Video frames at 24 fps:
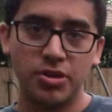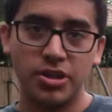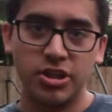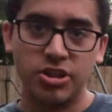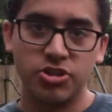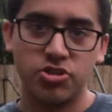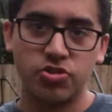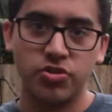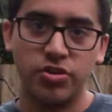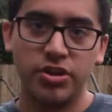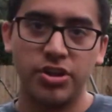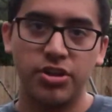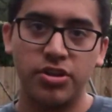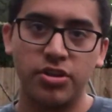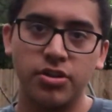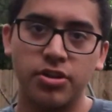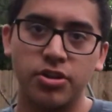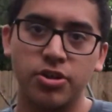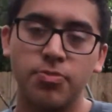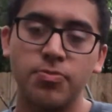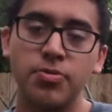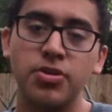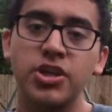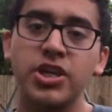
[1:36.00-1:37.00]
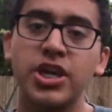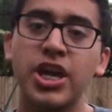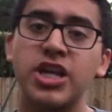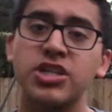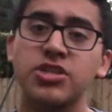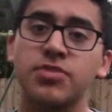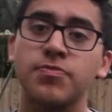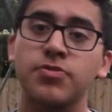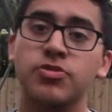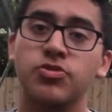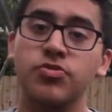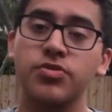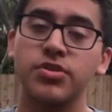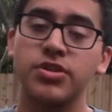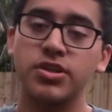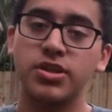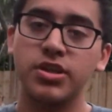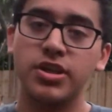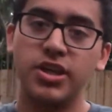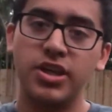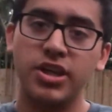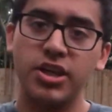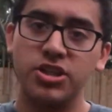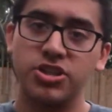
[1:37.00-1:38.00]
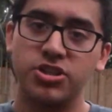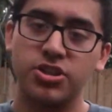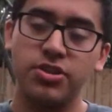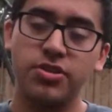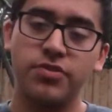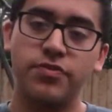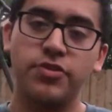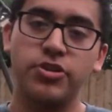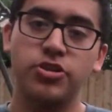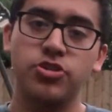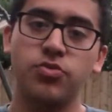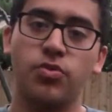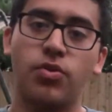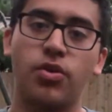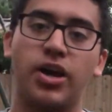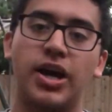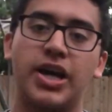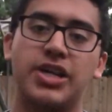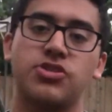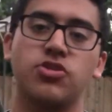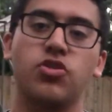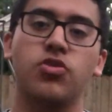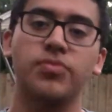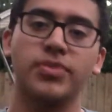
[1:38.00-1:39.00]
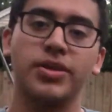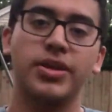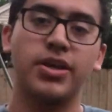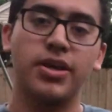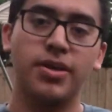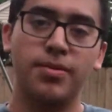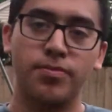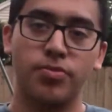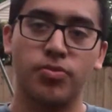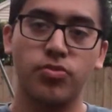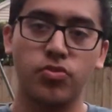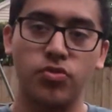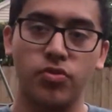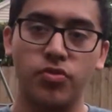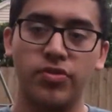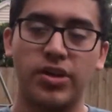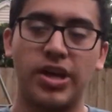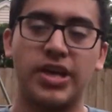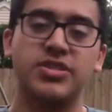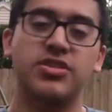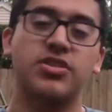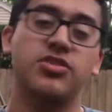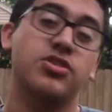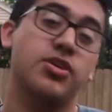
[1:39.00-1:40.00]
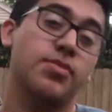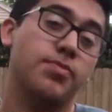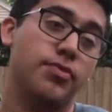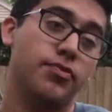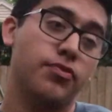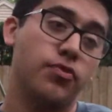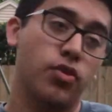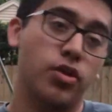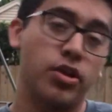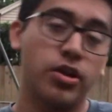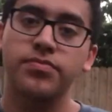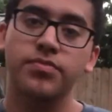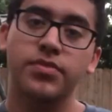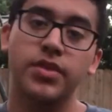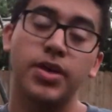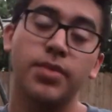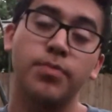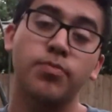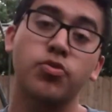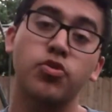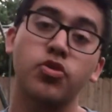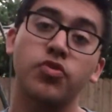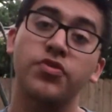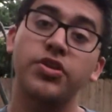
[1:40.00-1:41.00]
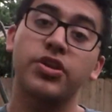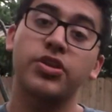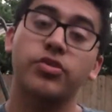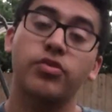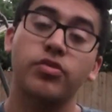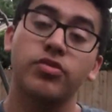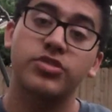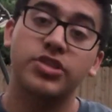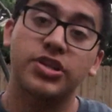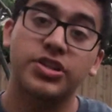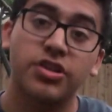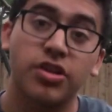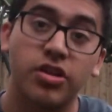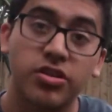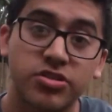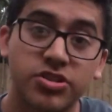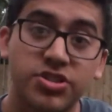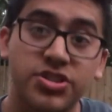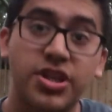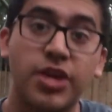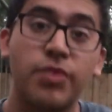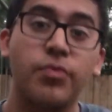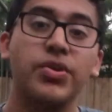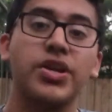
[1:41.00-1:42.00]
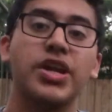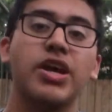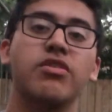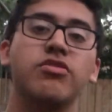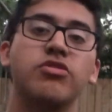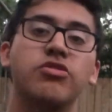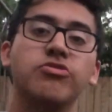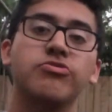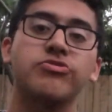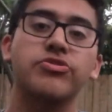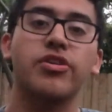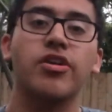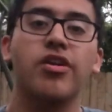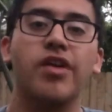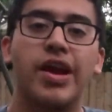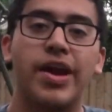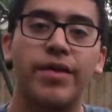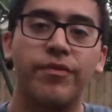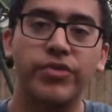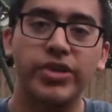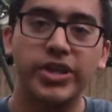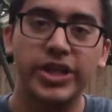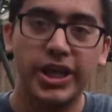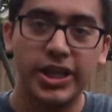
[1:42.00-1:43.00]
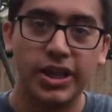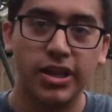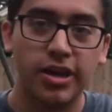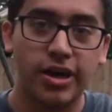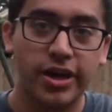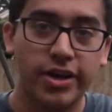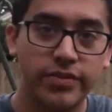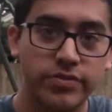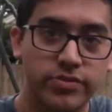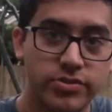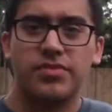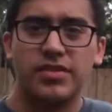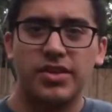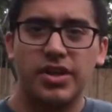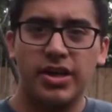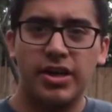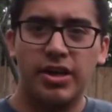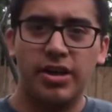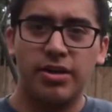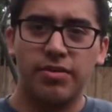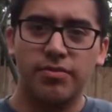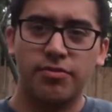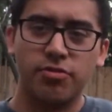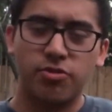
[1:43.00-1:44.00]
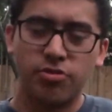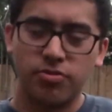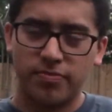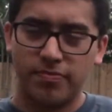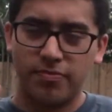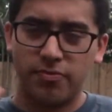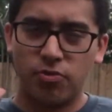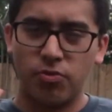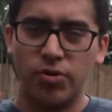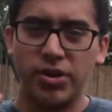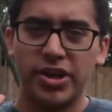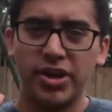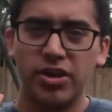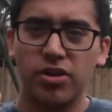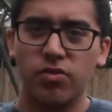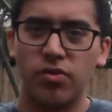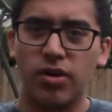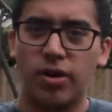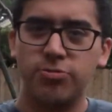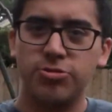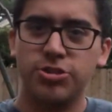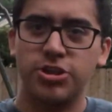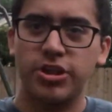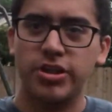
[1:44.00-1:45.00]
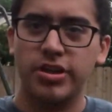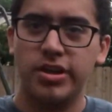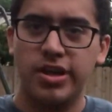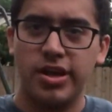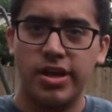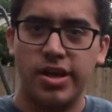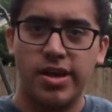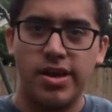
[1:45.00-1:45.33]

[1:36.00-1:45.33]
history, communication between each individual has only improved, as I said before, improving through technologies that we now use in our everyday lives. Quick interruption.